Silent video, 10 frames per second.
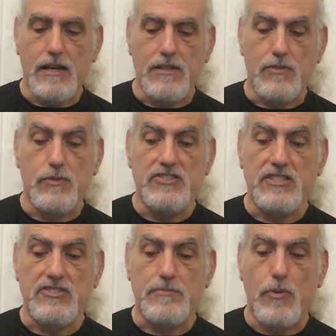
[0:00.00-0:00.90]
The reason
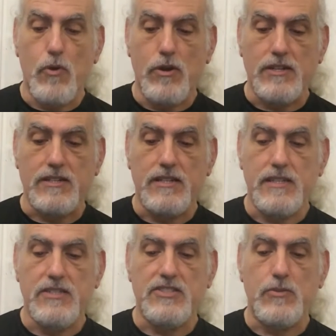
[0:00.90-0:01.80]
it's important
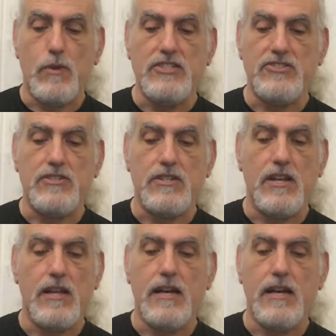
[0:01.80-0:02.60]
is that Western